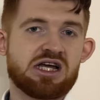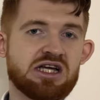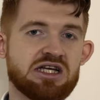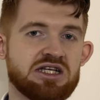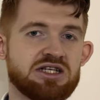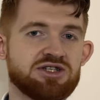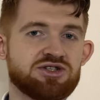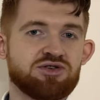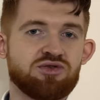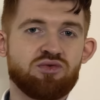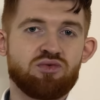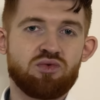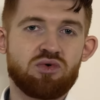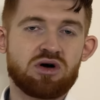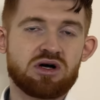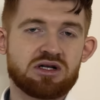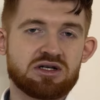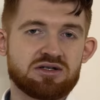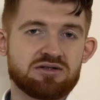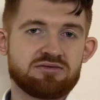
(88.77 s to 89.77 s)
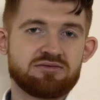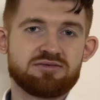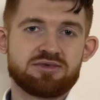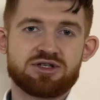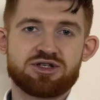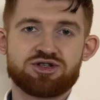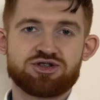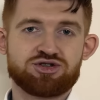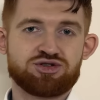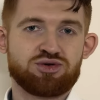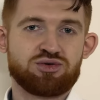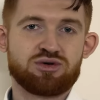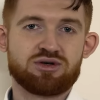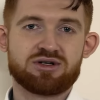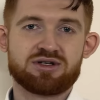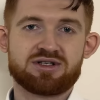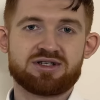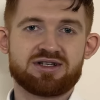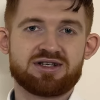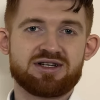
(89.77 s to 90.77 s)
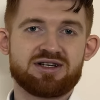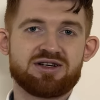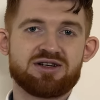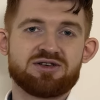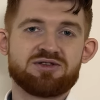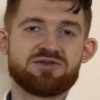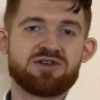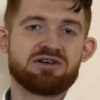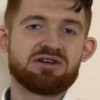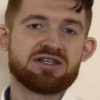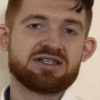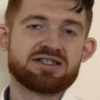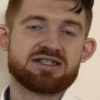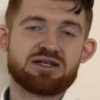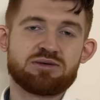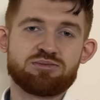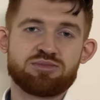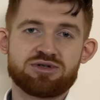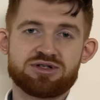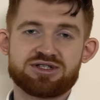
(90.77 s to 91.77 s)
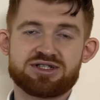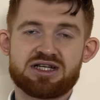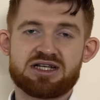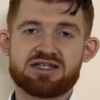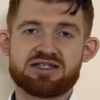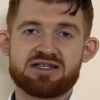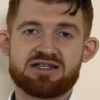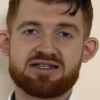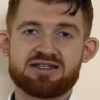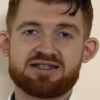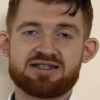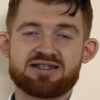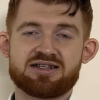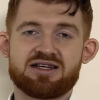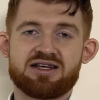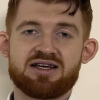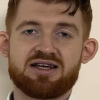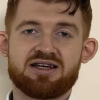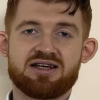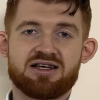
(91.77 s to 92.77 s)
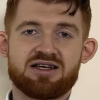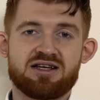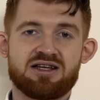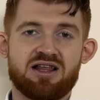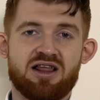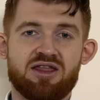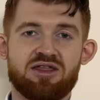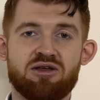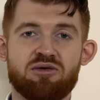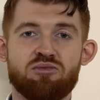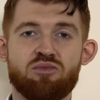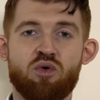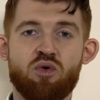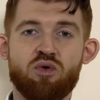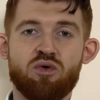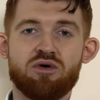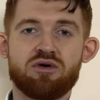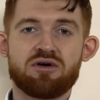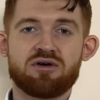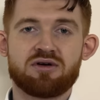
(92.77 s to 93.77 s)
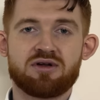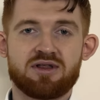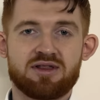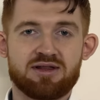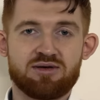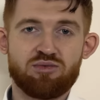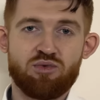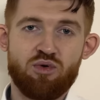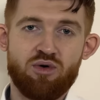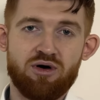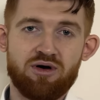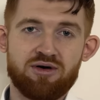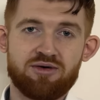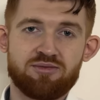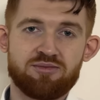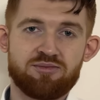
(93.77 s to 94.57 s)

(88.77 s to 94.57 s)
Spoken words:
into one short, very simple sentence, the more, the more.